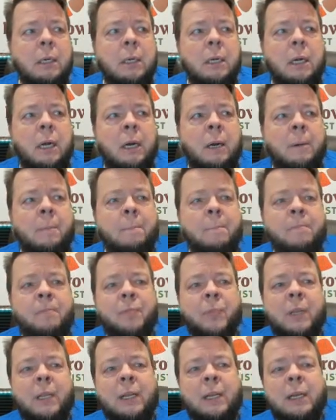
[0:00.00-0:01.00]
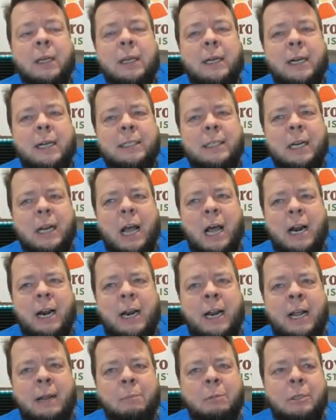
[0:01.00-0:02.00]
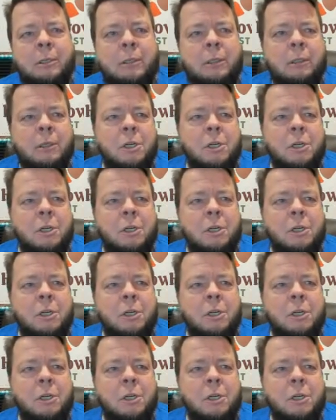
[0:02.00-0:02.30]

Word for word: Um, it has a lot of names.